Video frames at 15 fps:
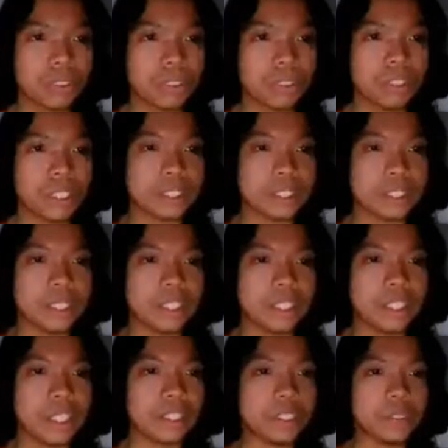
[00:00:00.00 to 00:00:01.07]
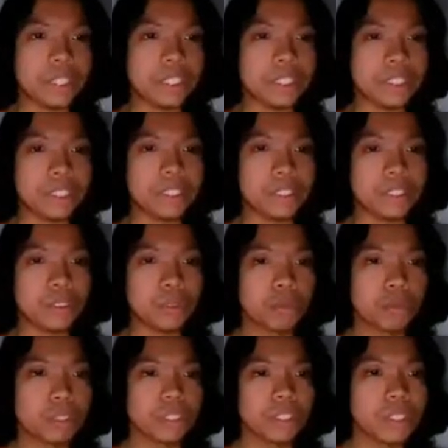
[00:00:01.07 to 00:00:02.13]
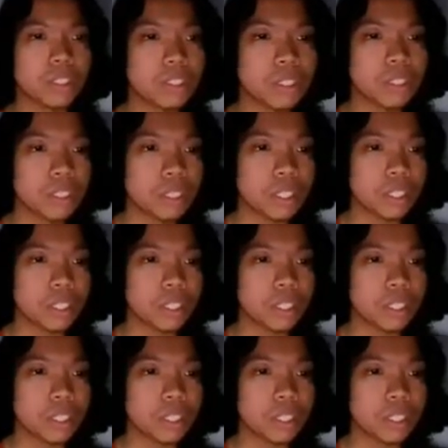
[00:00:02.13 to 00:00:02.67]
Uh, it's stated that uh,